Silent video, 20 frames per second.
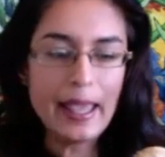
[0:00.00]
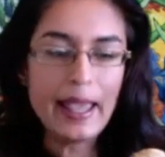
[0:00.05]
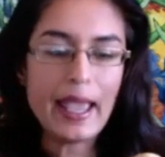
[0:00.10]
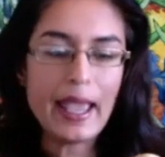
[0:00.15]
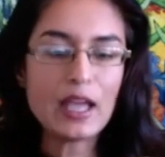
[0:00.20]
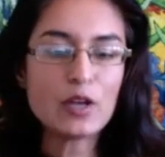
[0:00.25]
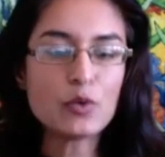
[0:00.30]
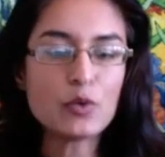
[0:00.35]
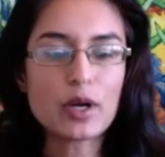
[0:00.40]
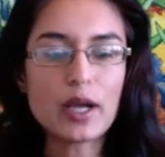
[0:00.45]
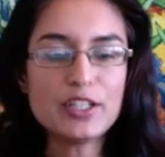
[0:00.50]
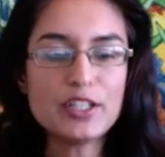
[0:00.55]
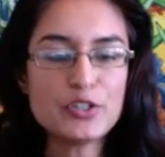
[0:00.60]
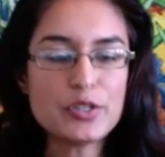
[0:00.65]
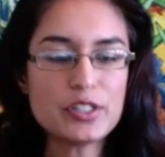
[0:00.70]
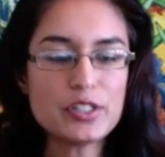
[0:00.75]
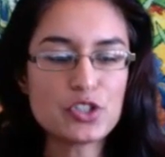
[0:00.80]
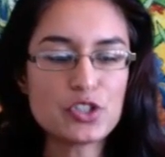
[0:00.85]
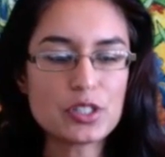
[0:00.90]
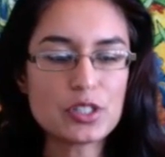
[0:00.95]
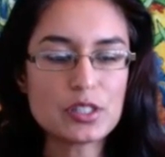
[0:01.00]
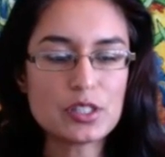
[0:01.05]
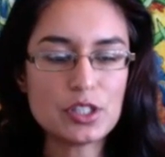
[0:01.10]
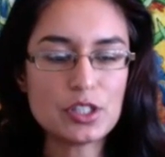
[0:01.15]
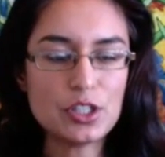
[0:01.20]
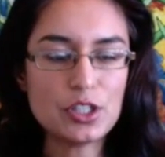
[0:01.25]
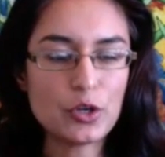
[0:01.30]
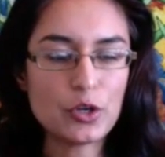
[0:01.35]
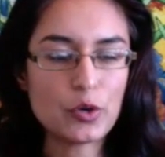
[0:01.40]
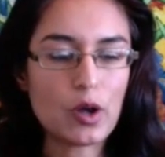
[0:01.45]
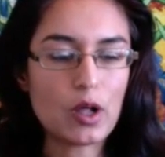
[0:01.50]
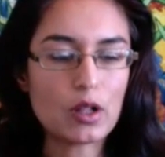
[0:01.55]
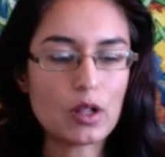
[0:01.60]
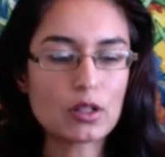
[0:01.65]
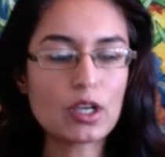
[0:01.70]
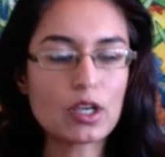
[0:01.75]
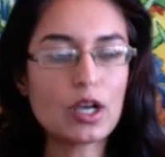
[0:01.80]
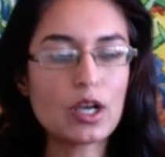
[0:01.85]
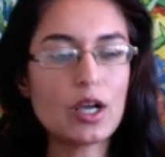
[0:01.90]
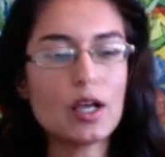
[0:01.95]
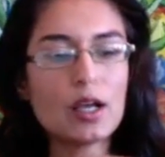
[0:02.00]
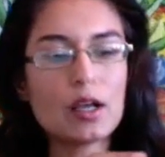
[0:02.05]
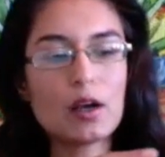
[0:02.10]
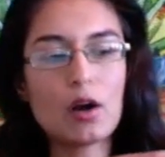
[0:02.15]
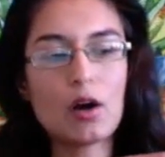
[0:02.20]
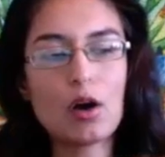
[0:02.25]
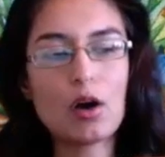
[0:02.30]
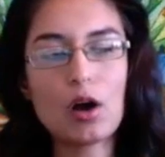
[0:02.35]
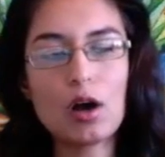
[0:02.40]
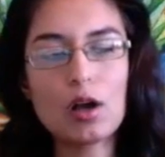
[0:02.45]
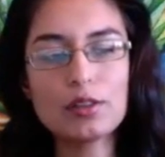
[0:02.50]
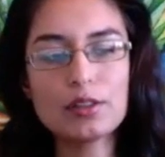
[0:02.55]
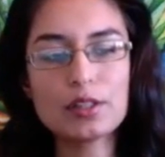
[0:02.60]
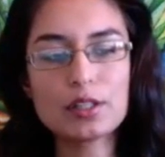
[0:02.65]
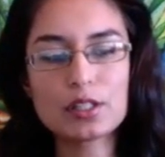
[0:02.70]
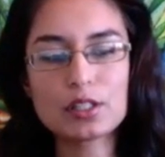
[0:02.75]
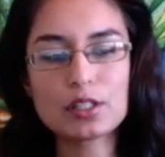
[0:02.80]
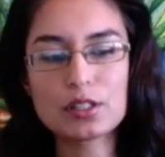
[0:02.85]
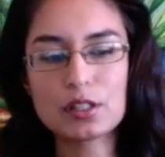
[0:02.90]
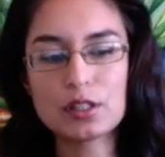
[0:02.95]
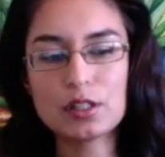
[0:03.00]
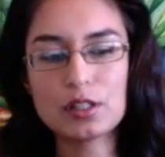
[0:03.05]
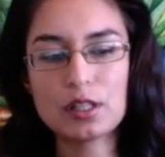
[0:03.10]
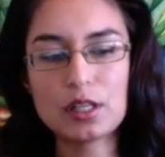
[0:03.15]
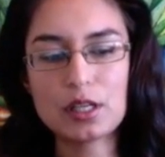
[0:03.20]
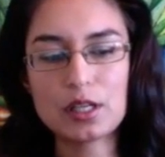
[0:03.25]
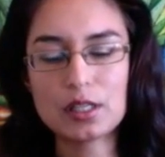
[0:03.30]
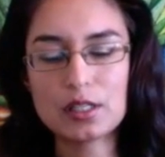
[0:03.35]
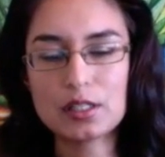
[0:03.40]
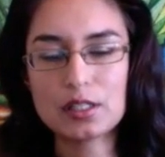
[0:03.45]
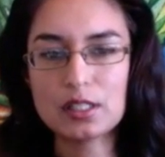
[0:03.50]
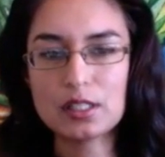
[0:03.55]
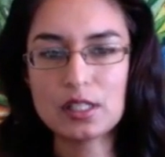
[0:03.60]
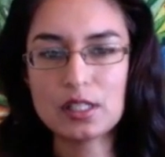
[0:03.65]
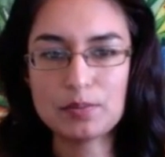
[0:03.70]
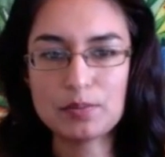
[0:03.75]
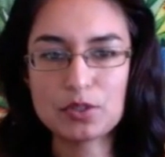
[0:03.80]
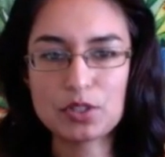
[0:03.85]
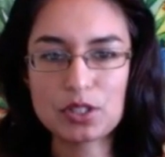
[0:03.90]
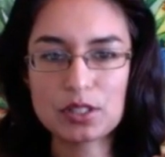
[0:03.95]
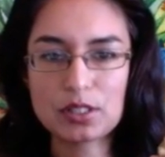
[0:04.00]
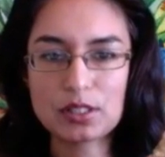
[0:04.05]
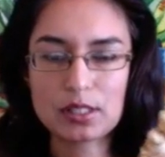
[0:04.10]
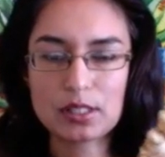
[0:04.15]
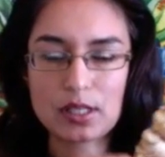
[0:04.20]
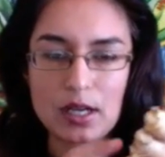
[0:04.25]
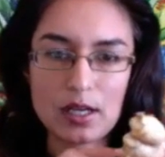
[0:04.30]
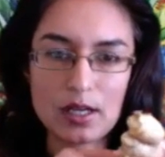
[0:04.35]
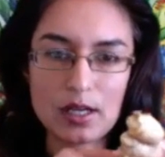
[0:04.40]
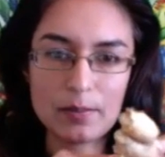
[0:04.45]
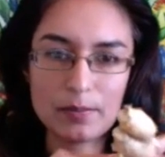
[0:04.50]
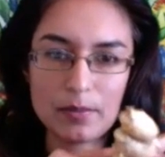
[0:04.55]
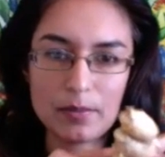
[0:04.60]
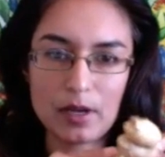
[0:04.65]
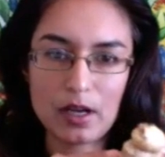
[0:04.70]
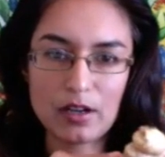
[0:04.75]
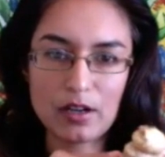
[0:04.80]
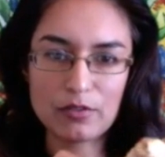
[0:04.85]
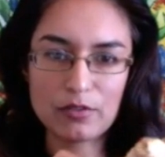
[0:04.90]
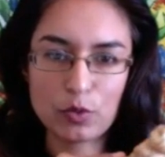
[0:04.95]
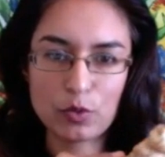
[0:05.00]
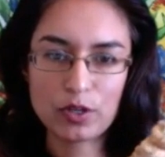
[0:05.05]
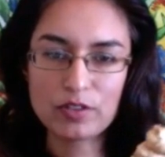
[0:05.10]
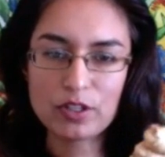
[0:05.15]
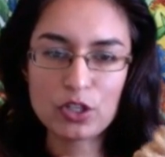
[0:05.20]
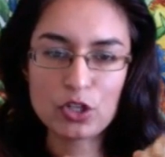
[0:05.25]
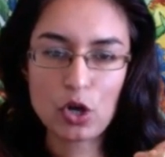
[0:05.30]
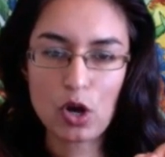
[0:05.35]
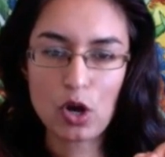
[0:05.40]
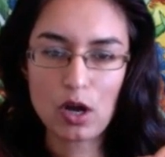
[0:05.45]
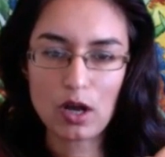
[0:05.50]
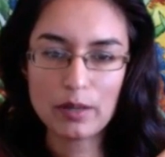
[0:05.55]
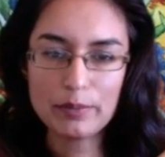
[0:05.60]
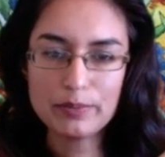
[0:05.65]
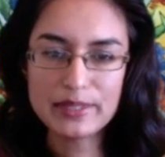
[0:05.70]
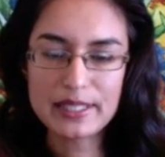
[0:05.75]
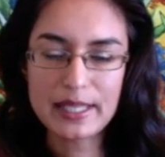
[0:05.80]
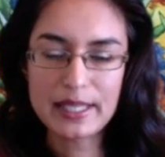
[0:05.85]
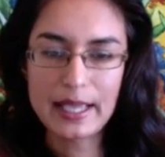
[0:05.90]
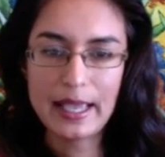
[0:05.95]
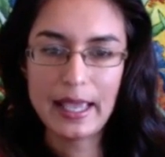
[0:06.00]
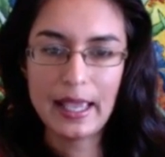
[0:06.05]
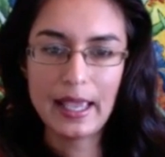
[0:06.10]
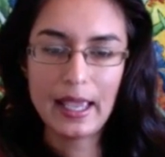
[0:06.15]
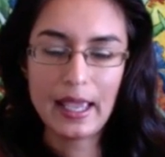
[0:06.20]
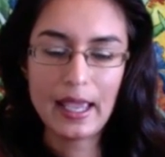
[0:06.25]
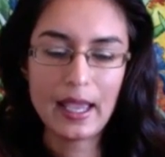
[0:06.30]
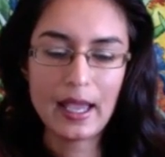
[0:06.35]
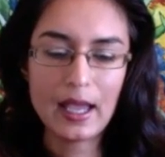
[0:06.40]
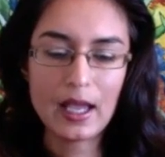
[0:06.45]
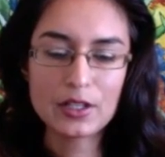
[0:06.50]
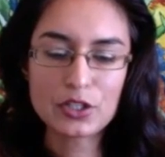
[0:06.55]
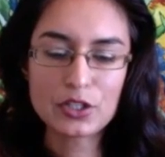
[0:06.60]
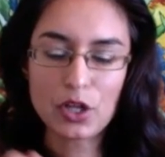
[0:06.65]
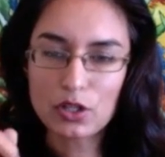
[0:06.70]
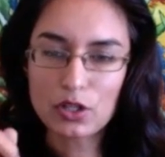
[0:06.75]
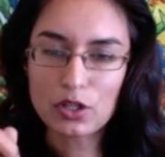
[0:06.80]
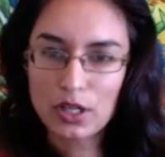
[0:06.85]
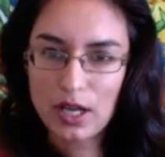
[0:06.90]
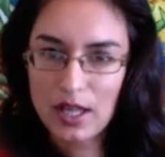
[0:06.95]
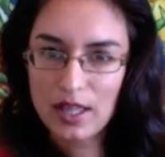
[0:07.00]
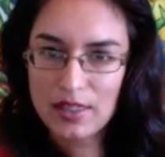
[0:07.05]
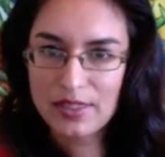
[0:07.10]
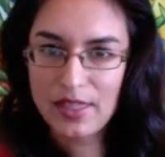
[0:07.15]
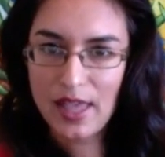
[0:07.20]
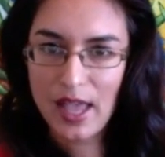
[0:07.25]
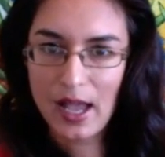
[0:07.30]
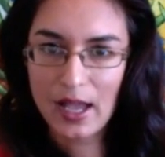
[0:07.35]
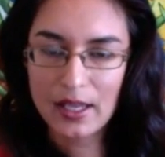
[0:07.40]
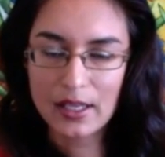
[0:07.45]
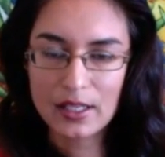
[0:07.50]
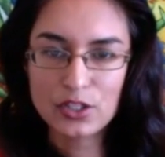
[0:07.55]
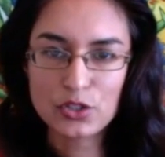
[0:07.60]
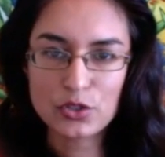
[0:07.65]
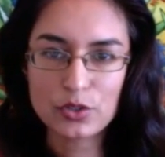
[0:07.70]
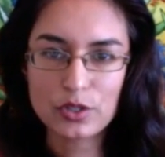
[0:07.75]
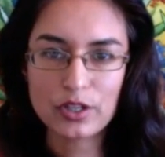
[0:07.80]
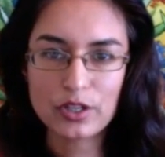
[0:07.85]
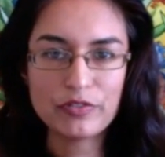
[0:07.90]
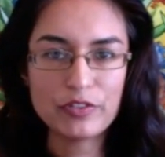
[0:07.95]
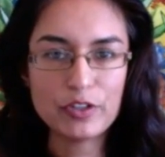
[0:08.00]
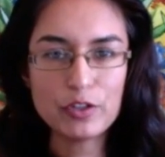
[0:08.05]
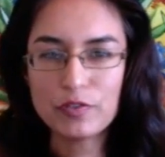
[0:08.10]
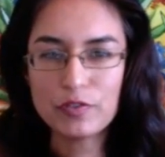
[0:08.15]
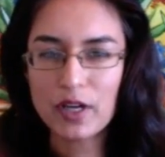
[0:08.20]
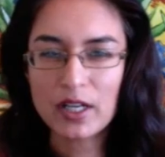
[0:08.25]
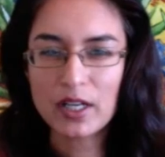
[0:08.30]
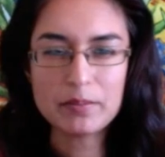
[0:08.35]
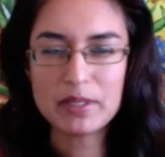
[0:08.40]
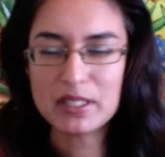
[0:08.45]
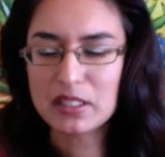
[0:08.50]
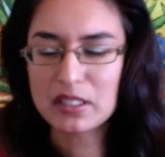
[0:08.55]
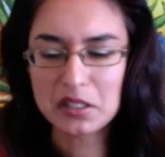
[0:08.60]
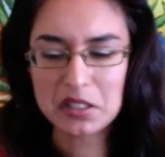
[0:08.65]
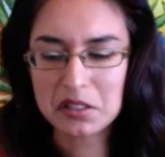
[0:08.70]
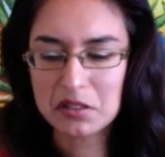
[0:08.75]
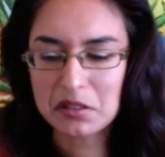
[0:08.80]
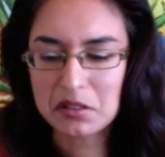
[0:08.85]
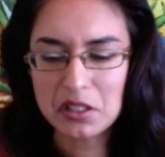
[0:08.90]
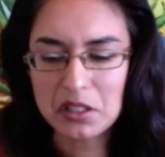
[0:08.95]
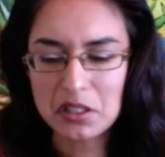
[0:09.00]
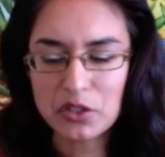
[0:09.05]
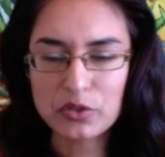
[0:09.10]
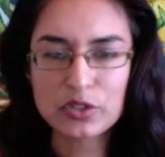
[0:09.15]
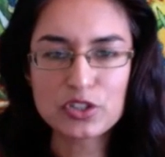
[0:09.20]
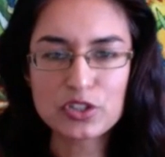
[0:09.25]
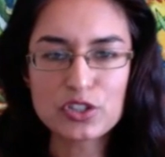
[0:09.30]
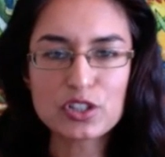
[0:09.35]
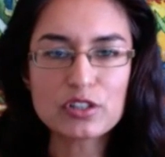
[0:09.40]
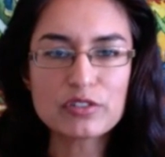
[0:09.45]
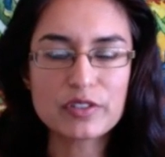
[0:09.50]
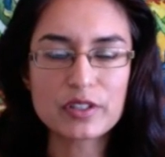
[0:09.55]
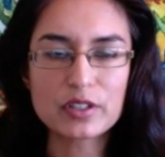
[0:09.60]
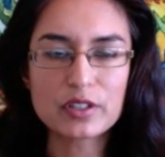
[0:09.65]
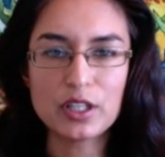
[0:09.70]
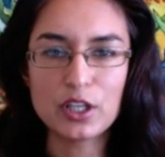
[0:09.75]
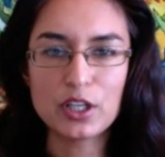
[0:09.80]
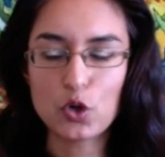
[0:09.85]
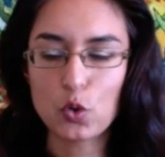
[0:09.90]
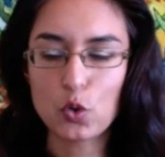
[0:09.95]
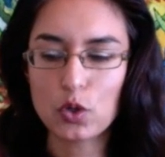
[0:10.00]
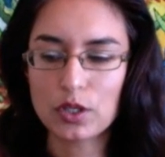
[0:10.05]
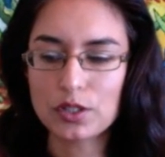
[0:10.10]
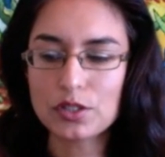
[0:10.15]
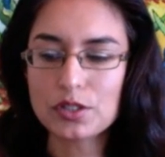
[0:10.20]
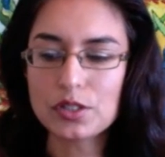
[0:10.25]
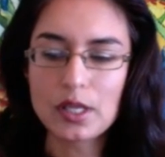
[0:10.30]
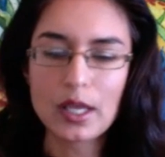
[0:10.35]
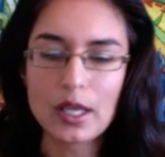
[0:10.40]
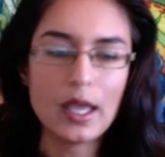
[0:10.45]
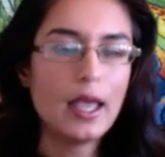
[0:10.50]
And what I do is just, I'll cut the tip just of one of the knobs, and I'll cut that into a few fine pieces. They're still fairly coarse.